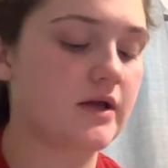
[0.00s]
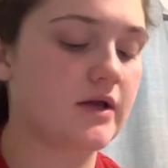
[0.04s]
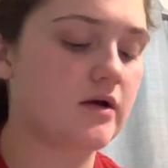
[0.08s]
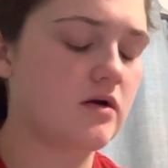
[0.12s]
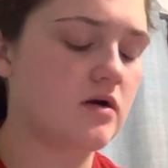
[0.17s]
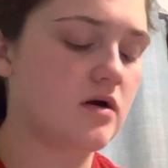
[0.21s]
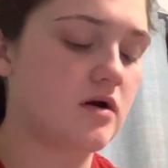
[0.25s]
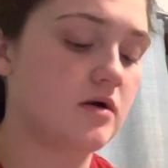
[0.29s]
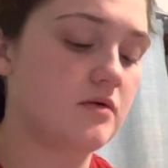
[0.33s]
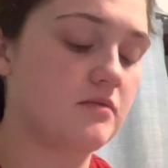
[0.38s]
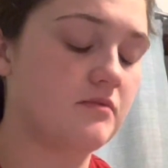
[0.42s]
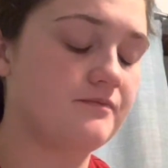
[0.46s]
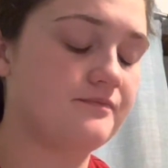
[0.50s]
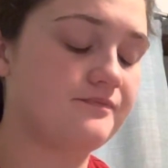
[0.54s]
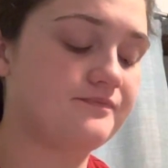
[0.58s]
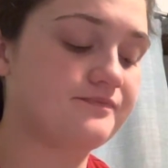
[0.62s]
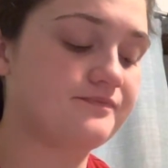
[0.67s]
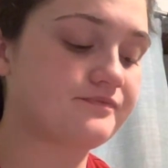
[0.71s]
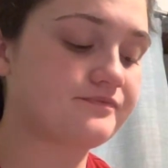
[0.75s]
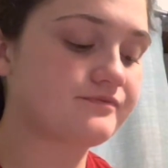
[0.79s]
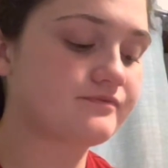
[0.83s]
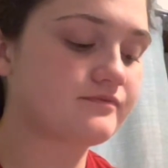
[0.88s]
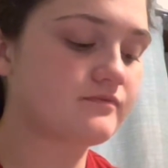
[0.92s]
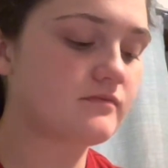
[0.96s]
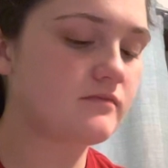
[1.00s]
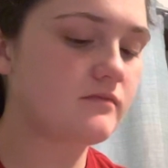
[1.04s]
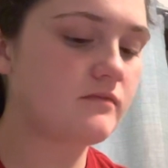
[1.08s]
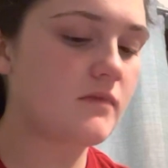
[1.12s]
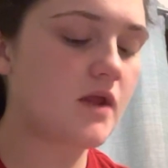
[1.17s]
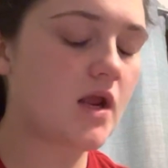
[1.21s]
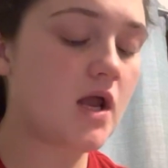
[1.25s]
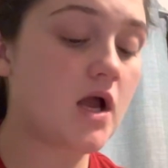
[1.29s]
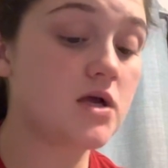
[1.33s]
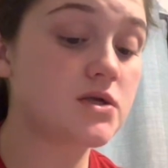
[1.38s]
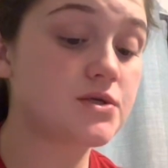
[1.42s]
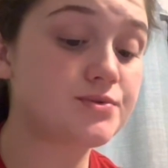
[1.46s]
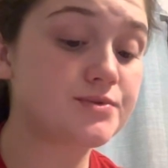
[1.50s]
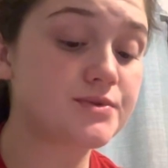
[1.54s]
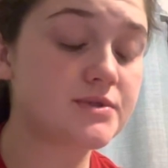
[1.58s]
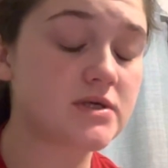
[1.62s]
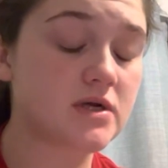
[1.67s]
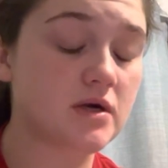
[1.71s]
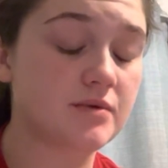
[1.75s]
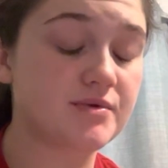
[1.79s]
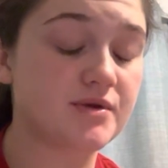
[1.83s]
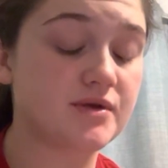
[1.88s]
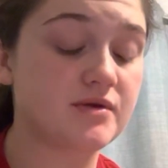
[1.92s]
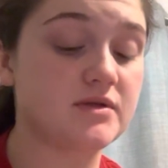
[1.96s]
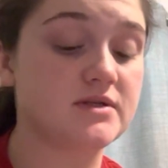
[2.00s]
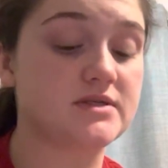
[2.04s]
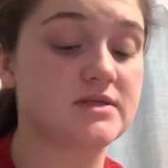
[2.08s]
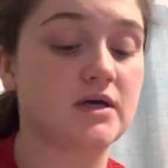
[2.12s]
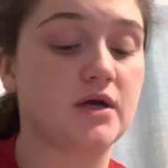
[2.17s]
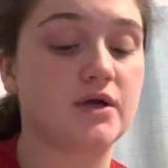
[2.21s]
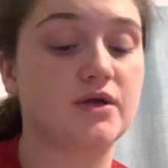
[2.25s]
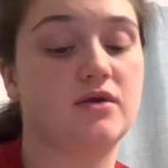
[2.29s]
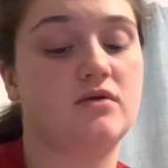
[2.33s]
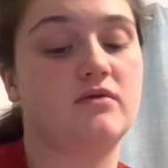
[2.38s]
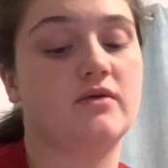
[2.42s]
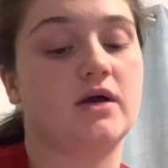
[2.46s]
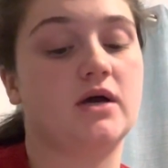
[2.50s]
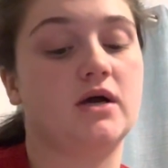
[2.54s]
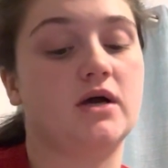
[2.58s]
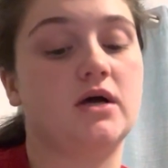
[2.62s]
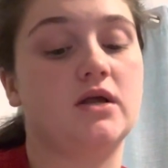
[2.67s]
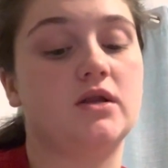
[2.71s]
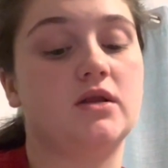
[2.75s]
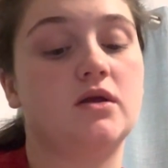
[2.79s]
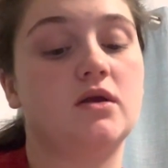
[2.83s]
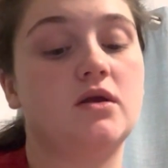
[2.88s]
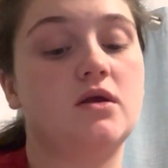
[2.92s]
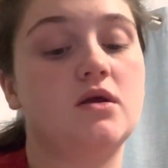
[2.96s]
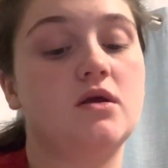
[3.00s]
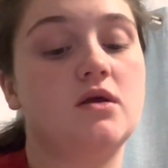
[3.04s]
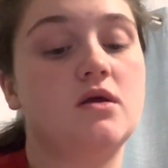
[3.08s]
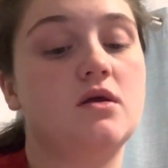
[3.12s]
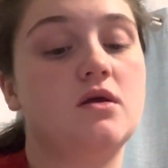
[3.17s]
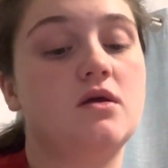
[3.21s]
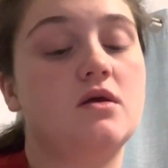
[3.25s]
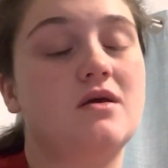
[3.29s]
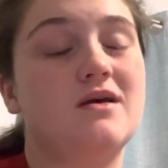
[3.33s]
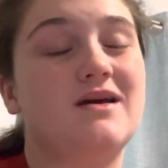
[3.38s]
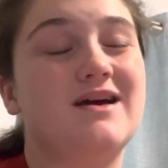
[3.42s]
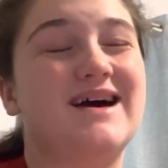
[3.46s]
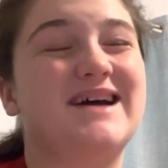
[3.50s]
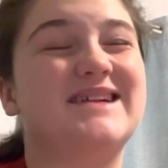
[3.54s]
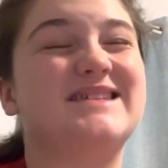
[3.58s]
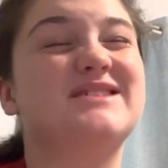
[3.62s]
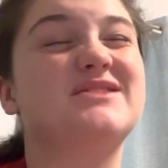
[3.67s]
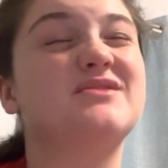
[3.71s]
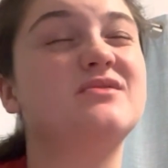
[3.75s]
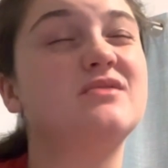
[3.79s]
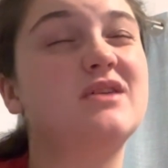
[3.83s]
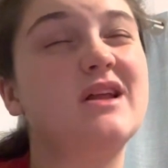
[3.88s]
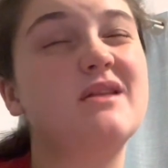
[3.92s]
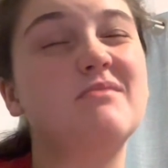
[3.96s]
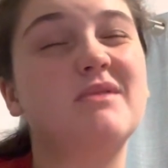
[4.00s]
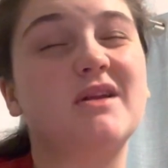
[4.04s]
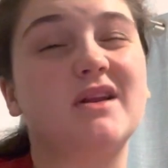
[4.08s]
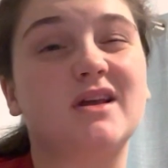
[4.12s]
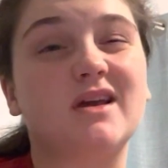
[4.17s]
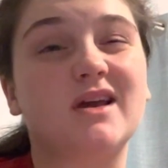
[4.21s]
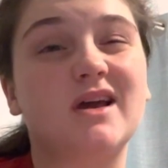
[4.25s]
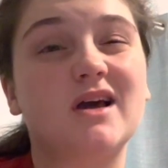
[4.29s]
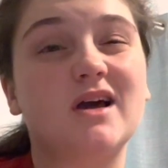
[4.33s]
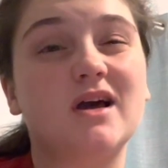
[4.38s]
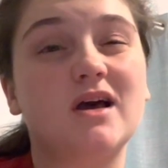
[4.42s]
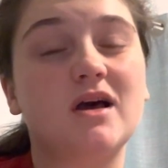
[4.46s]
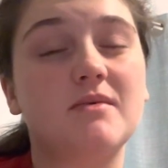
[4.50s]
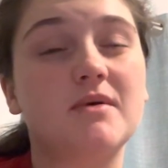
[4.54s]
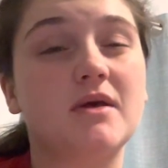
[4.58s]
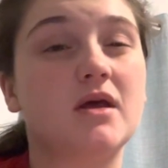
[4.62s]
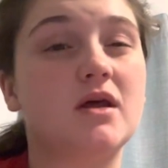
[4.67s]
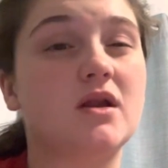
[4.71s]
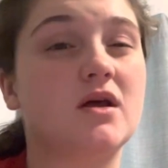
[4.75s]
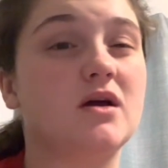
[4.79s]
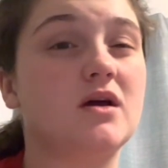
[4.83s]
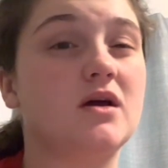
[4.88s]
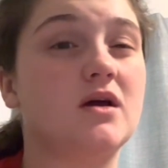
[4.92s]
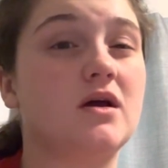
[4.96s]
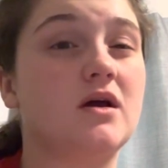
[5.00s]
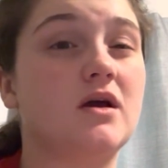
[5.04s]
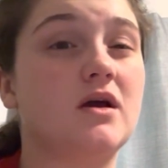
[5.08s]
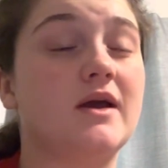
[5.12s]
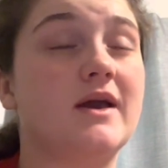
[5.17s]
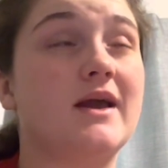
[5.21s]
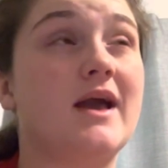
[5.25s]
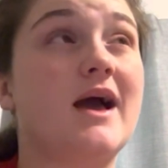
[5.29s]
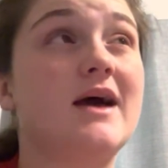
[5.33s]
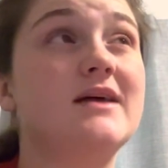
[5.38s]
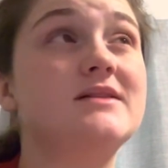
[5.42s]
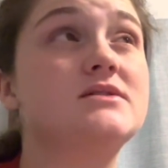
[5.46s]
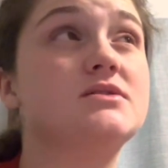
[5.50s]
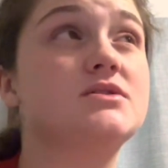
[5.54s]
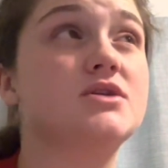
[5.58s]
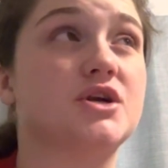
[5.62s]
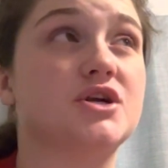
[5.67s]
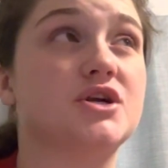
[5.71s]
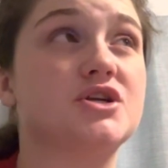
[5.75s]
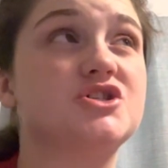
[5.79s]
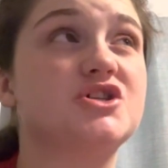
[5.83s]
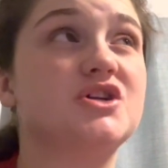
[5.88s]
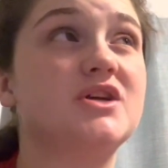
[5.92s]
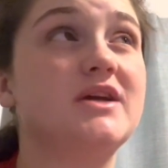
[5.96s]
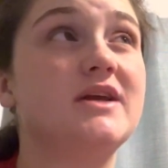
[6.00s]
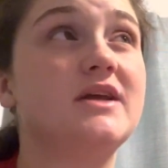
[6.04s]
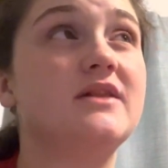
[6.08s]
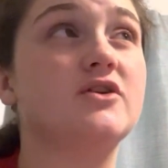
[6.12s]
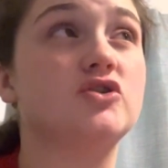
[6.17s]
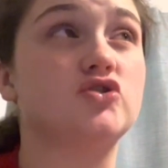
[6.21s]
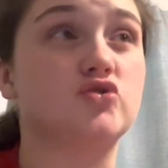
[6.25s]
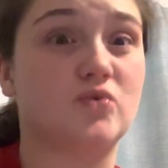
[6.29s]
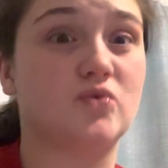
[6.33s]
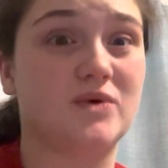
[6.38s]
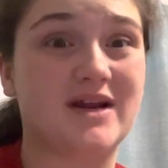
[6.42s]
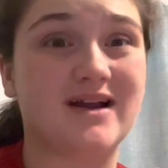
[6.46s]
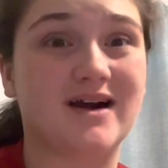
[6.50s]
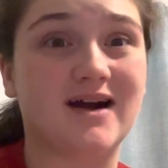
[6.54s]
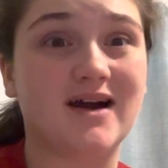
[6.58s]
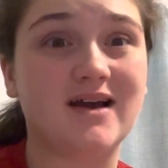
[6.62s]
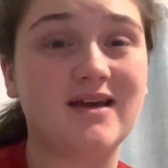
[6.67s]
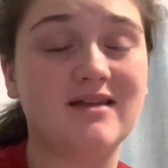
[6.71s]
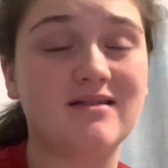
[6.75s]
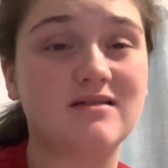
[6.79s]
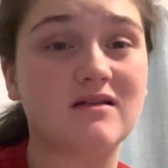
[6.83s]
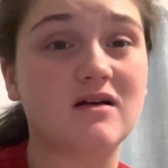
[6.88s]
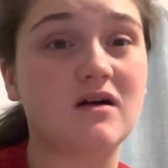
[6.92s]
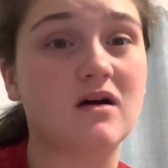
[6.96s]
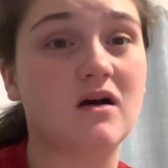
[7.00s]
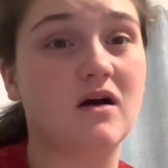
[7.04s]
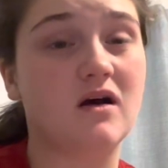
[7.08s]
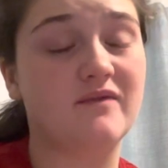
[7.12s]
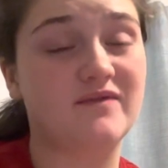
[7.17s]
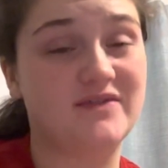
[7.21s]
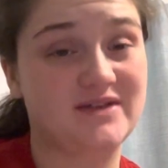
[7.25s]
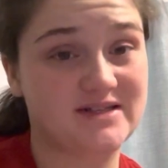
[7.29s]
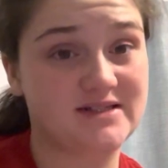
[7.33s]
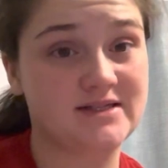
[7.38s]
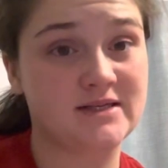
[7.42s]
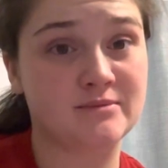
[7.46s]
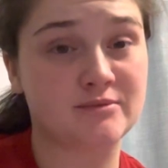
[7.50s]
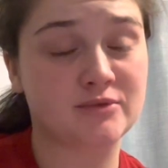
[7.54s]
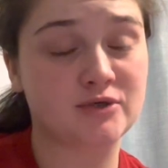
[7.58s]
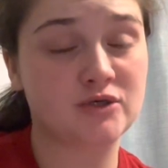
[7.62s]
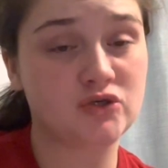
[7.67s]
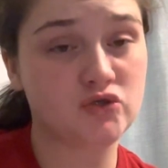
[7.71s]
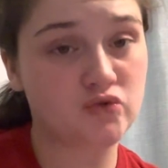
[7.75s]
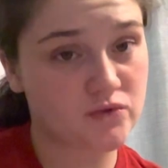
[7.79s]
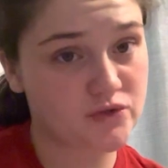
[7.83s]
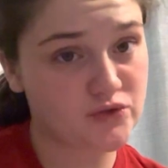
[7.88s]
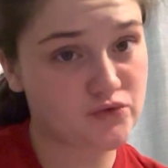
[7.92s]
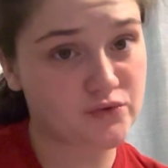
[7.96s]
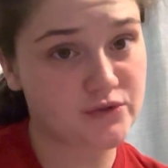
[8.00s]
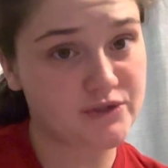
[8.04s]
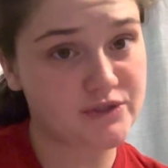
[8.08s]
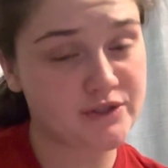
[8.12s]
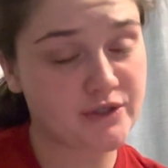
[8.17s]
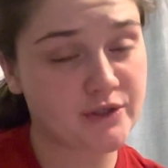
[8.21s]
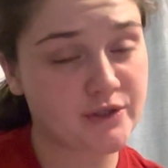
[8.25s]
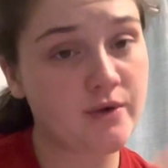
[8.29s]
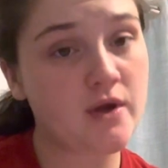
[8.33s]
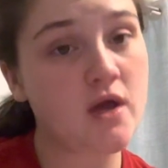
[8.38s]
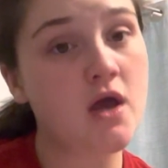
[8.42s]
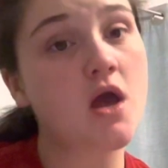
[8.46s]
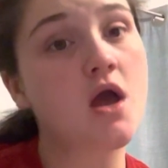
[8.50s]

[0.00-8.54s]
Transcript: Um, I just want to come to you and tell you that I just looked at my kneecap and I had surgery the 29th of December 2022.